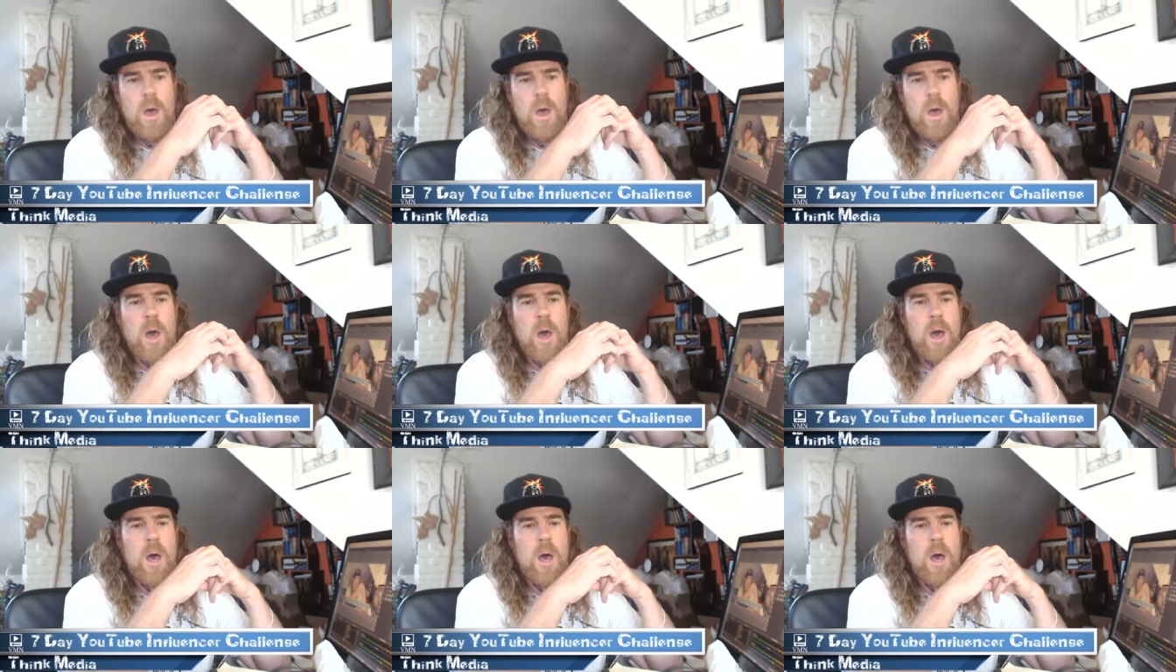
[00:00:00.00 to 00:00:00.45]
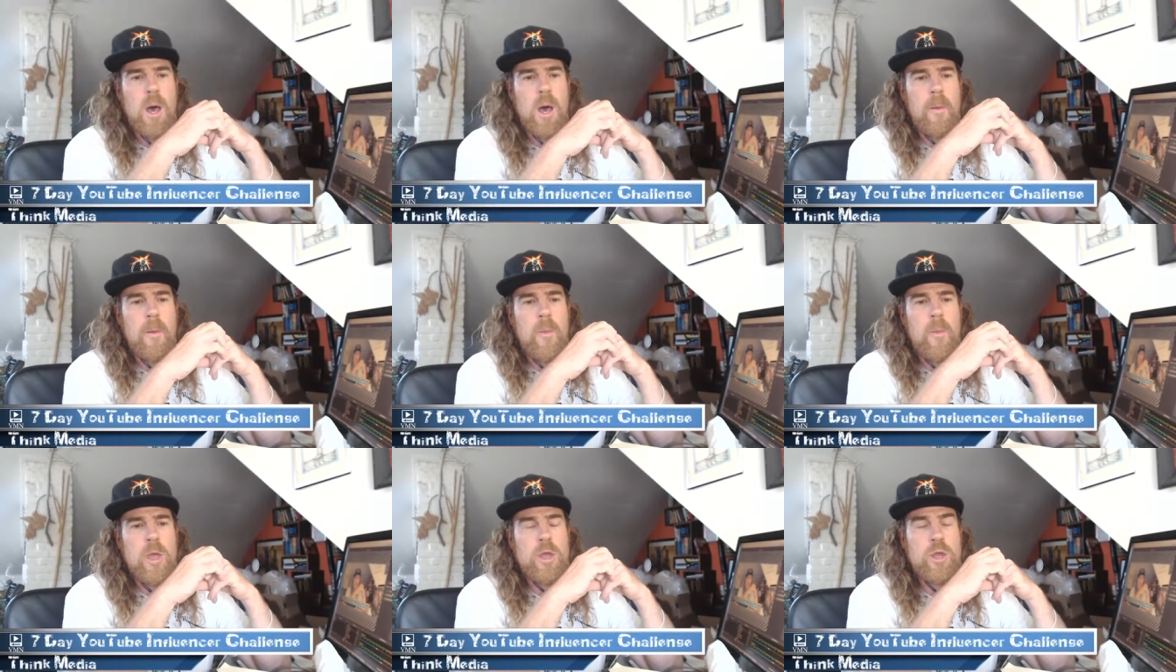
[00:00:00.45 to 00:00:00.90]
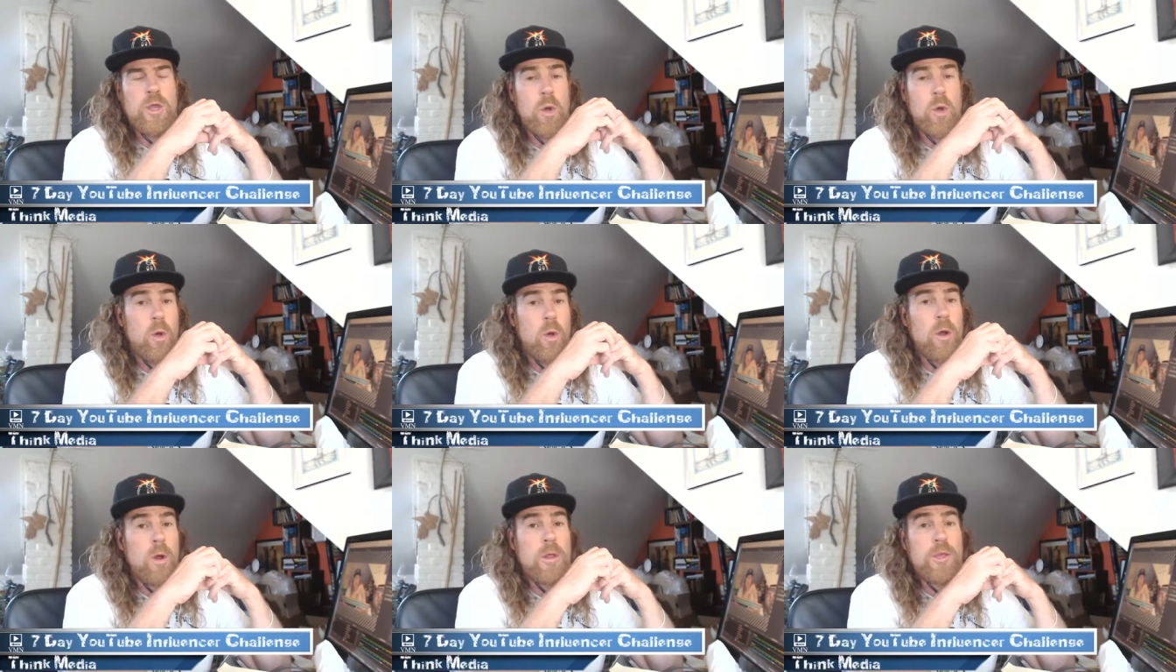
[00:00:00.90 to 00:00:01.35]
um,
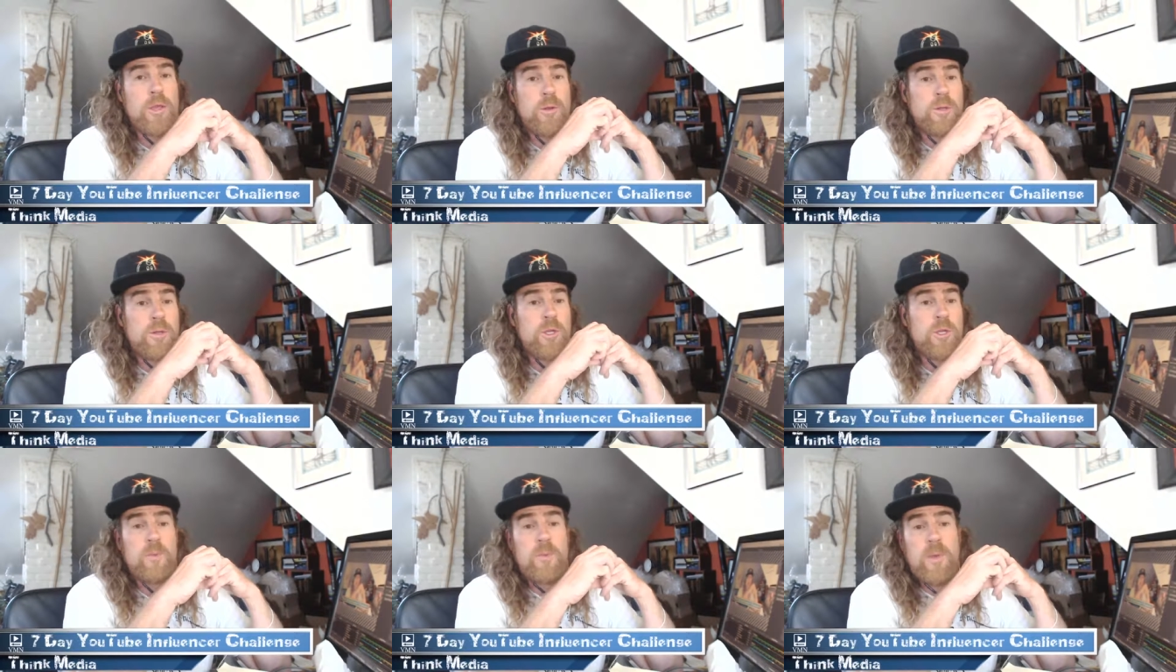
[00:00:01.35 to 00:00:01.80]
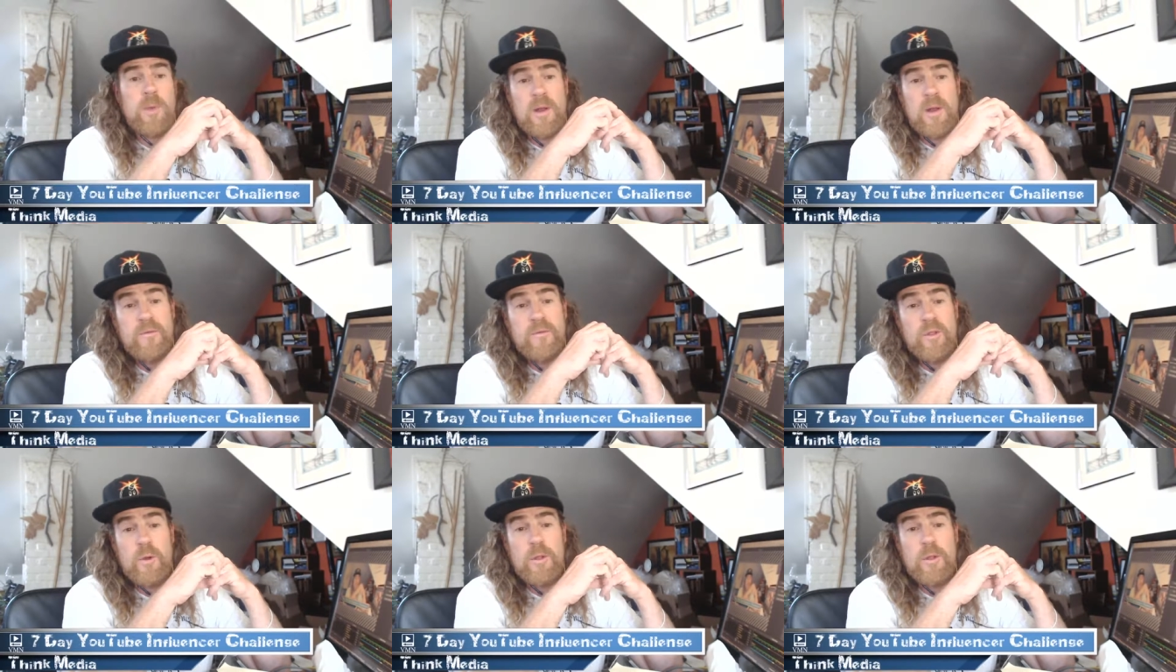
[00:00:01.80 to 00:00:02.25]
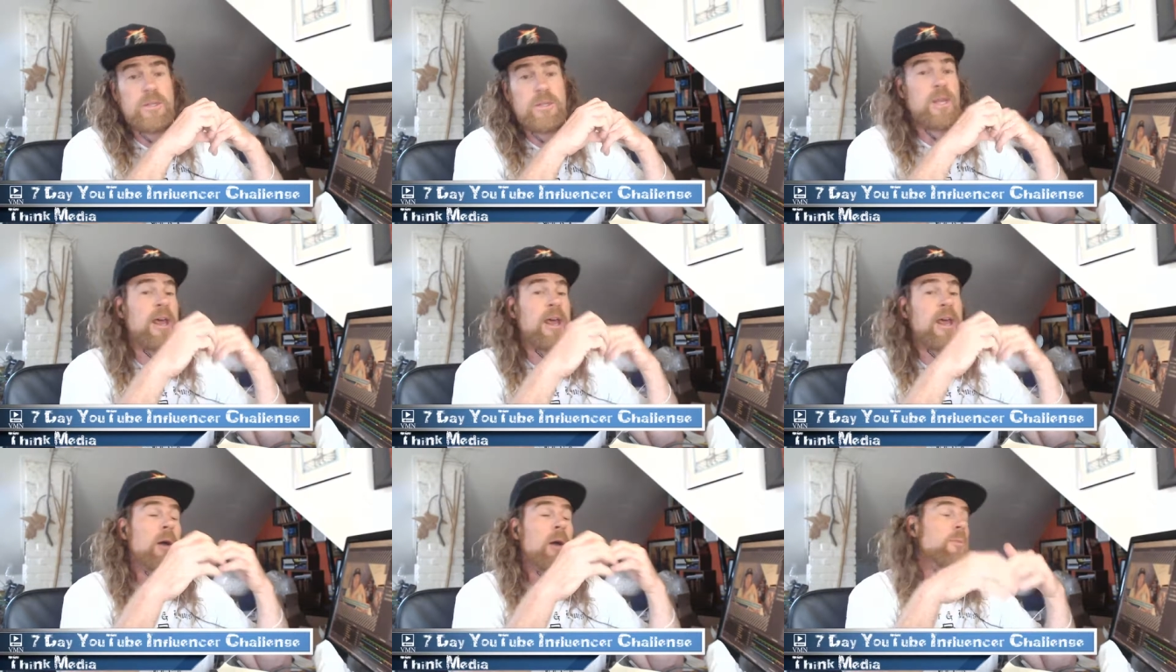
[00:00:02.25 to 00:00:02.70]
your YouTube influence and
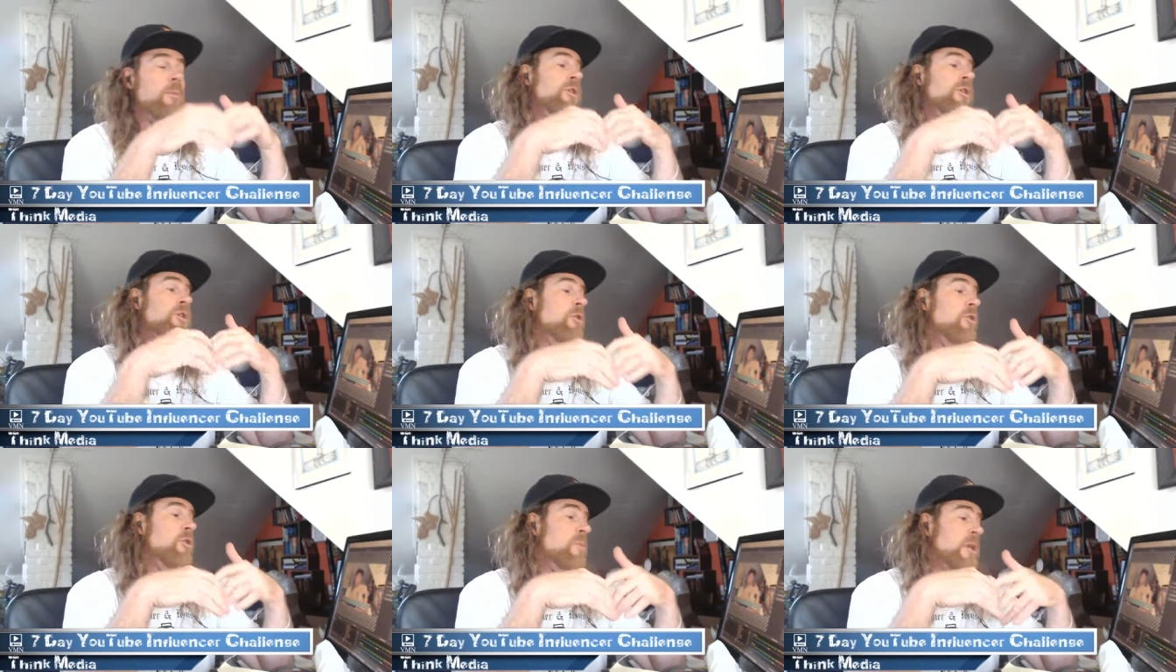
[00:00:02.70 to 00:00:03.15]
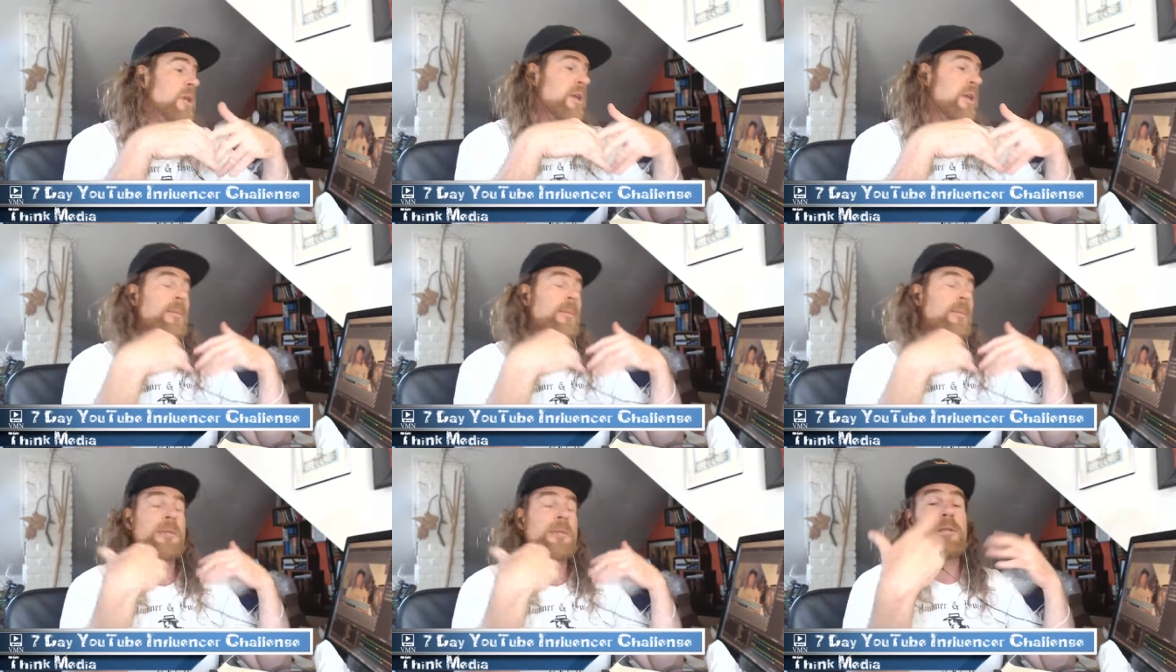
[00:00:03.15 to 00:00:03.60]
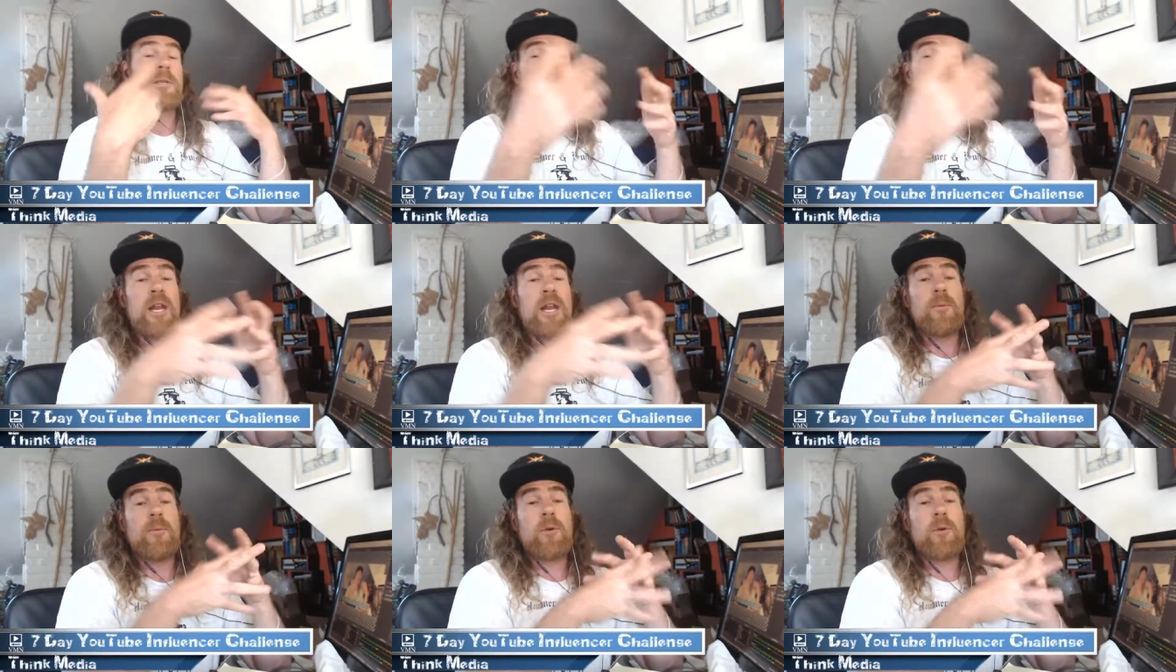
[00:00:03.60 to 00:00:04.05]
help you become a
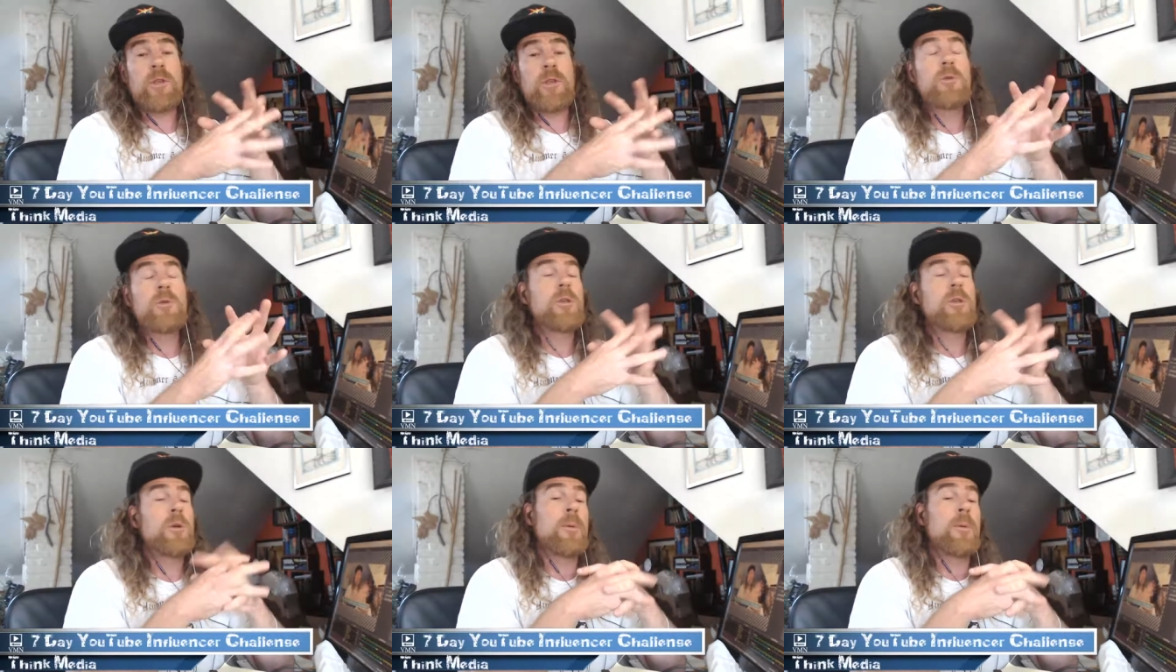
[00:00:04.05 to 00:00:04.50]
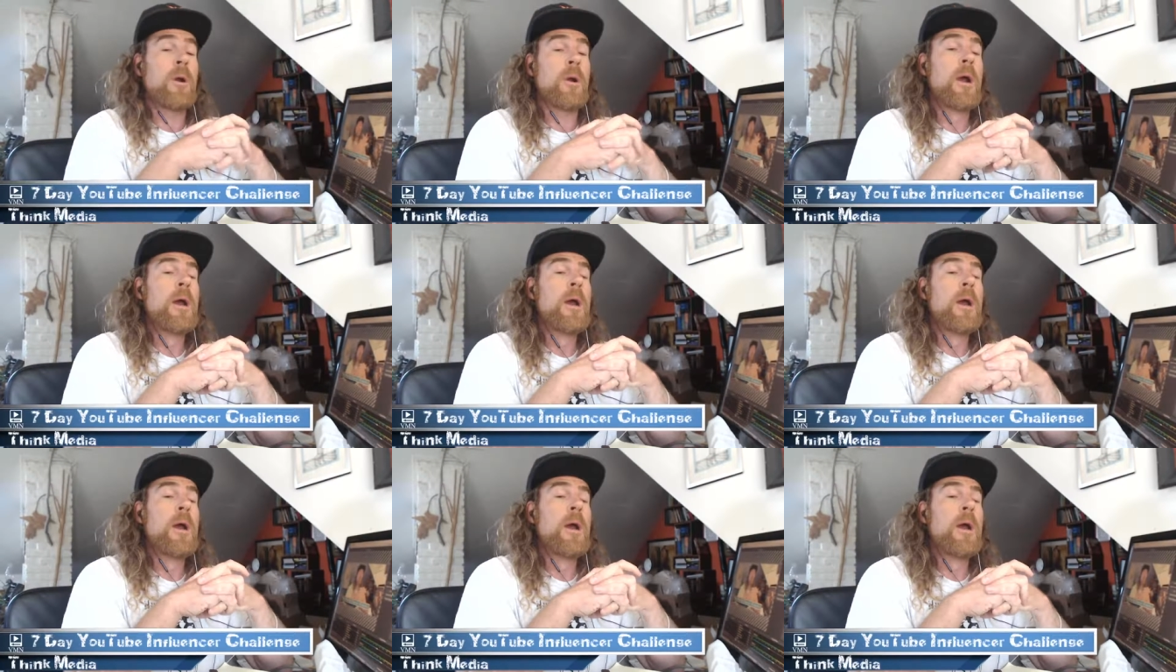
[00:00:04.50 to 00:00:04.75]
sustainable YouTuber.